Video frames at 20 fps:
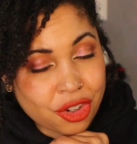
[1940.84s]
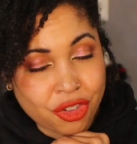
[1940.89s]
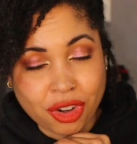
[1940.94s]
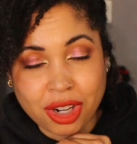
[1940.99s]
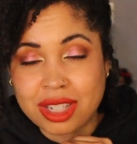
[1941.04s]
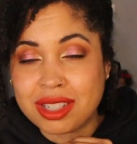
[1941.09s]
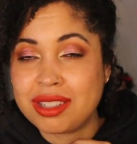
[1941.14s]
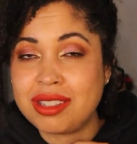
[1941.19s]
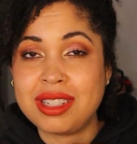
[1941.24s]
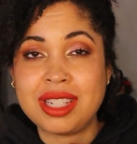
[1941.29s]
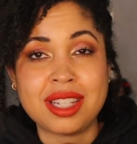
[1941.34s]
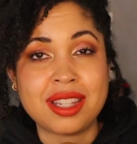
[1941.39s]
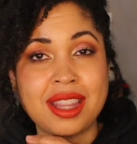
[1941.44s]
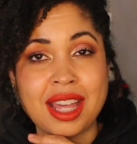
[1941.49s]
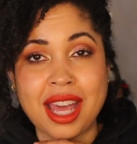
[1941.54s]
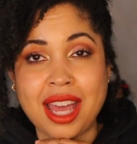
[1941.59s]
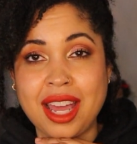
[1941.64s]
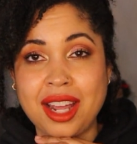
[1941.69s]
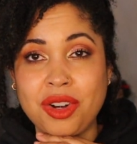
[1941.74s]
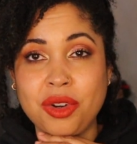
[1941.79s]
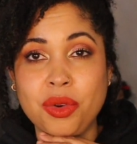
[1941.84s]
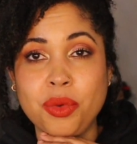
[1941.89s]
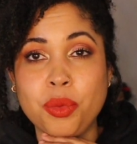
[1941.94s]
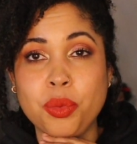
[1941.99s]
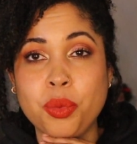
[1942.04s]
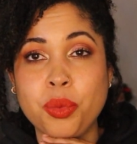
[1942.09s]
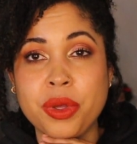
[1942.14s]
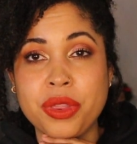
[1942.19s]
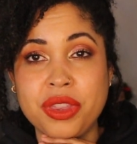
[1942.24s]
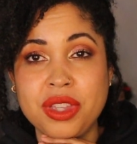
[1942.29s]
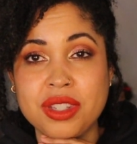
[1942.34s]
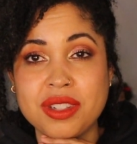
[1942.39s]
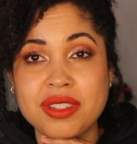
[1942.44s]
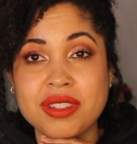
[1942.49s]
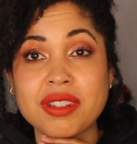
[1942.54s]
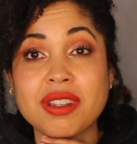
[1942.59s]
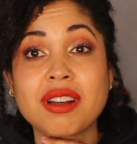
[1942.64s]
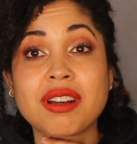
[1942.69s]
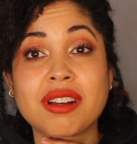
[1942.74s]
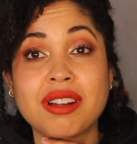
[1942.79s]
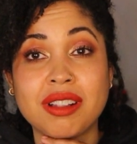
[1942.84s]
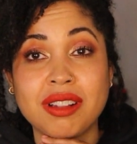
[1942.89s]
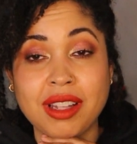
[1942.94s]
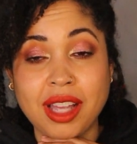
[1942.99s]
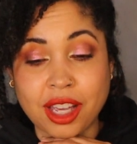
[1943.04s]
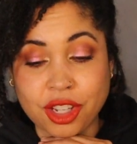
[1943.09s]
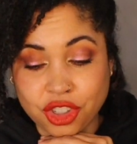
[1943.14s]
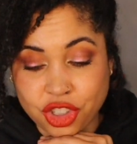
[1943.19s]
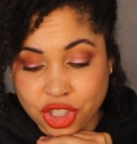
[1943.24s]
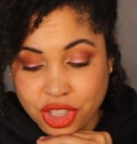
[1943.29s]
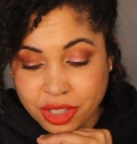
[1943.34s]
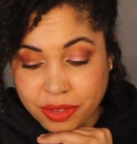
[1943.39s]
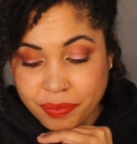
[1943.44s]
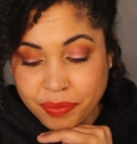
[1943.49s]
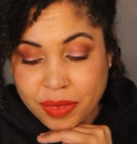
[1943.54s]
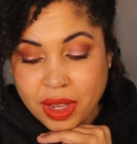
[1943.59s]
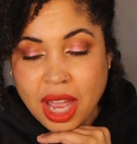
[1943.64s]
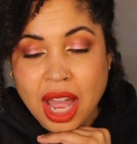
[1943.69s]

Grace did that with this collection.